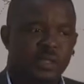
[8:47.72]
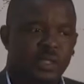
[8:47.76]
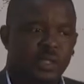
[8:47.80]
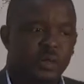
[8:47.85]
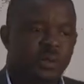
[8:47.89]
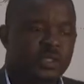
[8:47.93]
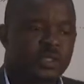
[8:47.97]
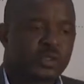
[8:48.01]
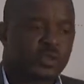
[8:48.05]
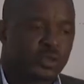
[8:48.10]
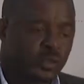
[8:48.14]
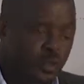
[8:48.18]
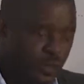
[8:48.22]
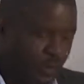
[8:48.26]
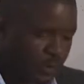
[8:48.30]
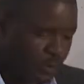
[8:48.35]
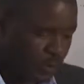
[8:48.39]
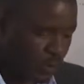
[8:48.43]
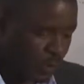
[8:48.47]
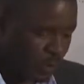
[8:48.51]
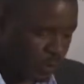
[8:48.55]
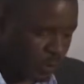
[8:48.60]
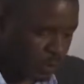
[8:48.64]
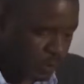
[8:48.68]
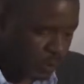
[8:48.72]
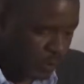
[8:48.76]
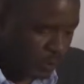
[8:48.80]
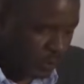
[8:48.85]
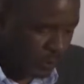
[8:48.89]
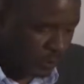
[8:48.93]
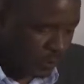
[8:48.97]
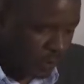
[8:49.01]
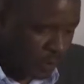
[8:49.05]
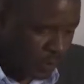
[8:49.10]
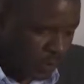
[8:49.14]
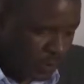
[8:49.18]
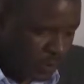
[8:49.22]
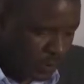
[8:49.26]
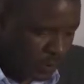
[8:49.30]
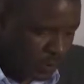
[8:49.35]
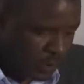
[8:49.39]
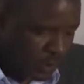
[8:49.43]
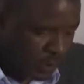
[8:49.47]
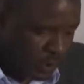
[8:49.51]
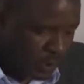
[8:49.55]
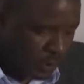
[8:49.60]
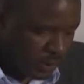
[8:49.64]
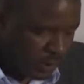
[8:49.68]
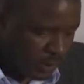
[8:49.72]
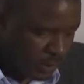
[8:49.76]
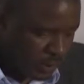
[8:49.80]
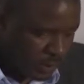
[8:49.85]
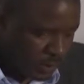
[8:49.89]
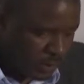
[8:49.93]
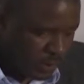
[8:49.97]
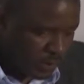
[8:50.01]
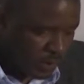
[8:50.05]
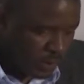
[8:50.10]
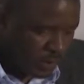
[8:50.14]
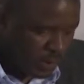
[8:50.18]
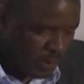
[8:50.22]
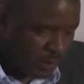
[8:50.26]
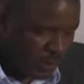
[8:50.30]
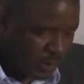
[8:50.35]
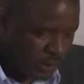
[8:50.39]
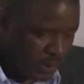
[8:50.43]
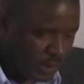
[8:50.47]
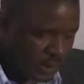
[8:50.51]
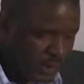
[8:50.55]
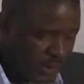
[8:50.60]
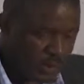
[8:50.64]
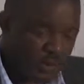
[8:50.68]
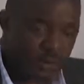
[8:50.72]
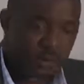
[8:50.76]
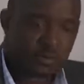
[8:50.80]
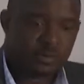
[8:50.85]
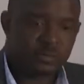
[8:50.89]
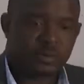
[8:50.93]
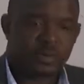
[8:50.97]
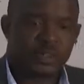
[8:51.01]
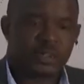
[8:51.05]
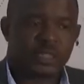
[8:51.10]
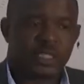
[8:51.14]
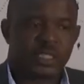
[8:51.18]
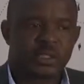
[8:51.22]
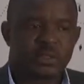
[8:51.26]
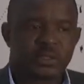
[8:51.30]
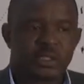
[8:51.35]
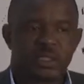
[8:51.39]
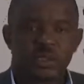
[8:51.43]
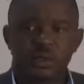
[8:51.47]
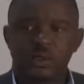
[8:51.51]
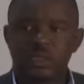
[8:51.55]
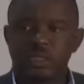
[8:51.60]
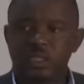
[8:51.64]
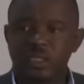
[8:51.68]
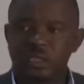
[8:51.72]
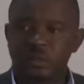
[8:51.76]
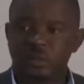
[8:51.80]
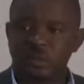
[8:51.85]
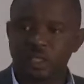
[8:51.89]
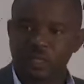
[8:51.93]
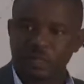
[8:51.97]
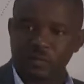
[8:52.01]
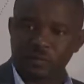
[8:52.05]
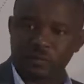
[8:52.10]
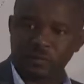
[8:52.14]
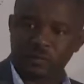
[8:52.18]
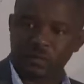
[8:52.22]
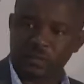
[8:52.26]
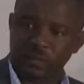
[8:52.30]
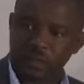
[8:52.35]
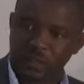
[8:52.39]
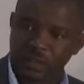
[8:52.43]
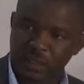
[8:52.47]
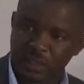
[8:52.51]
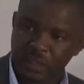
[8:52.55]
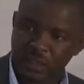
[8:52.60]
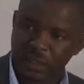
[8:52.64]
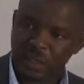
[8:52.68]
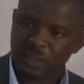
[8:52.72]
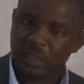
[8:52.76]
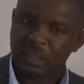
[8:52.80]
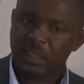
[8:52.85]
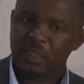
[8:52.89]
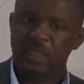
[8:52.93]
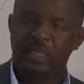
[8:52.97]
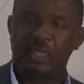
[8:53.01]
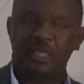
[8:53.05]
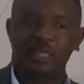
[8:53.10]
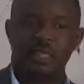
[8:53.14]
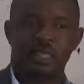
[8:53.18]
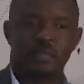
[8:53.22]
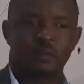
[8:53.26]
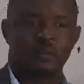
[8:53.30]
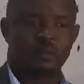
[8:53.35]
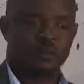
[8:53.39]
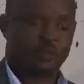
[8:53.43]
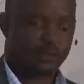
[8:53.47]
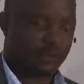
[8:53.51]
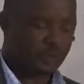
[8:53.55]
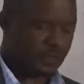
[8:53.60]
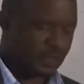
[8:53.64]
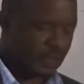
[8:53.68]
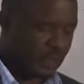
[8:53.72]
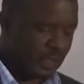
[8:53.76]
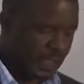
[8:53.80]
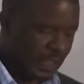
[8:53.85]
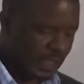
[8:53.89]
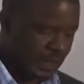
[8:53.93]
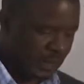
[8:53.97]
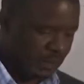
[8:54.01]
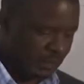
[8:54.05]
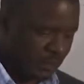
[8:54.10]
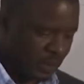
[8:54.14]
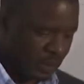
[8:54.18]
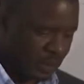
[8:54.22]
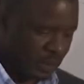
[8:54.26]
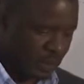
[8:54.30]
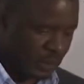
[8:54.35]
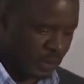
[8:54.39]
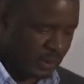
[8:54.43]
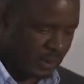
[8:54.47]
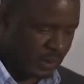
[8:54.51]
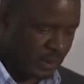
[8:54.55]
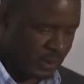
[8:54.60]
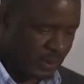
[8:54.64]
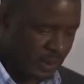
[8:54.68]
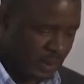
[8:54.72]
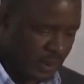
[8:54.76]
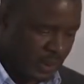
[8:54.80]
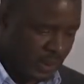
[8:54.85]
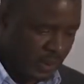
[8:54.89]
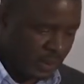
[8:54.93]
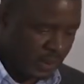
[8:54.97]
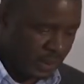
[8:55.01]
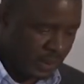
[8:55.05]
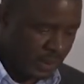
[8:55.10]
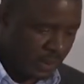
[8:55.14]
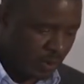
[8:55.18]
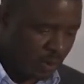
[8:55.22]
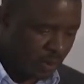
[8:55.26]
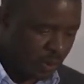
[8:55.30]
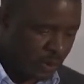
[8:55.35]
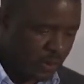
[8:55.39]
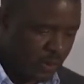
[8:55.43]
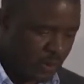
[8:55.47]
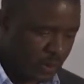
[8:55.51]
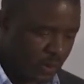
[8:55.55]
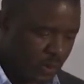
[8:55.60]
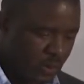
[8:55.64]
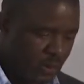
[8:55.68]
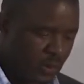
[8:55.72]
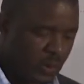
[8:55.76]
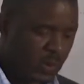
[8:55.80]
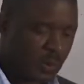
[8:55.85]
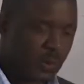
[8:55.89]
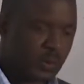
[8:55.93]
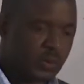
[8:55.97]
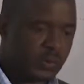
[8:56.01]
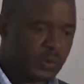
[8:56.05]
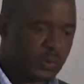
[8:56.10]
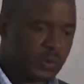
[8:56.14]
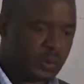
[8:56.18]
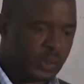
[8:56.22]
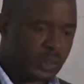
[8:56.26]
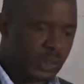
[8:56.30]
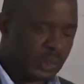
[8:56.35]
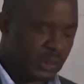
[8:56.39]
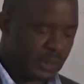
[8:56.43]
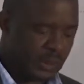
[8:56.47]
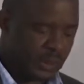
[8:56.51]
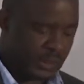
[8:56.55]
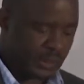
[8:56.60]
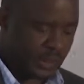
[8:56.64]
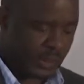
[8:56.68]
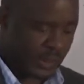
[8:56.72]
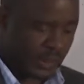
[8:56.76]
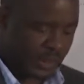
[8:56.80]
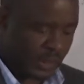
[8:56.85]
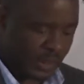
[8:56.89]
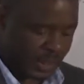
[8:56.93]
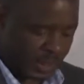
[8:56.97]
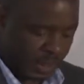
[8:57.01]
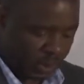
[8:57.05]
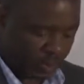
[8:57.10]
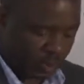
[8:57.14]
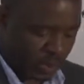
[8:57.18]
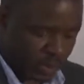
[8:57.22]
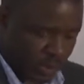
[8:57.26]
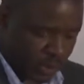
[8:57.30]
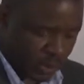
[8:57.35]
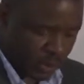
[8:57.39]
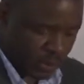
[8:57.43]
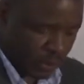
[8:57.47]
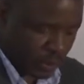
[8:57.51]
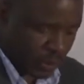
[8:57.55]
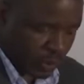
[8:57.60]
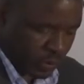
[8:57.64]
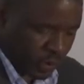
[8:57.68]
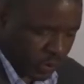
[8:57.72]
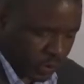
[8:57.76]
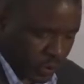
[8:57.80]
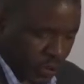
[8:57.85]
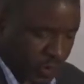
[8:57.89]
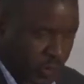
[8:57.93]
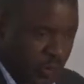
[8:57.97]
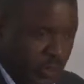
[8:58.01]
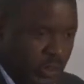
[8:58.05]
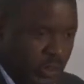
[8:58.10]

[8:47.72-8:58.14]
was too small to deal with the volatile situation emerging from the 59 emergencies, and also in attempting to